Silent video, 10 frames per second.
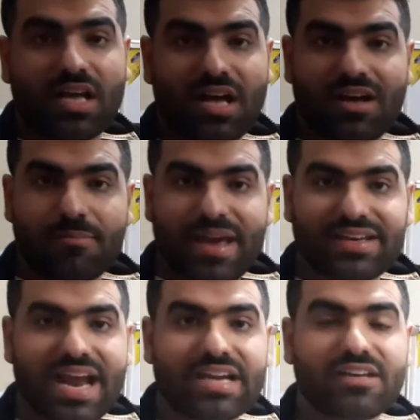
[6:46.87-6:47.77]

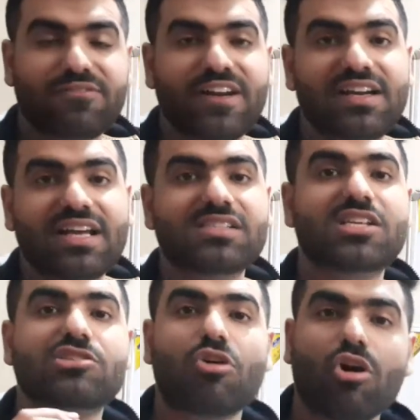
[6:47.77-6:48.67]
magnetic field lines
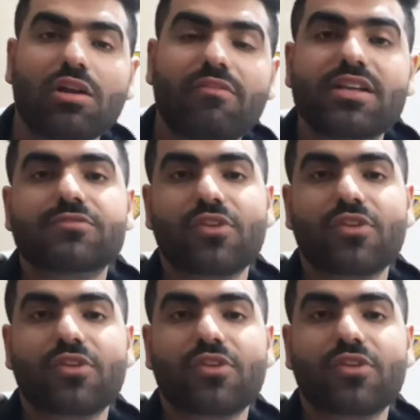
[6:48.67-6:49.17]
is always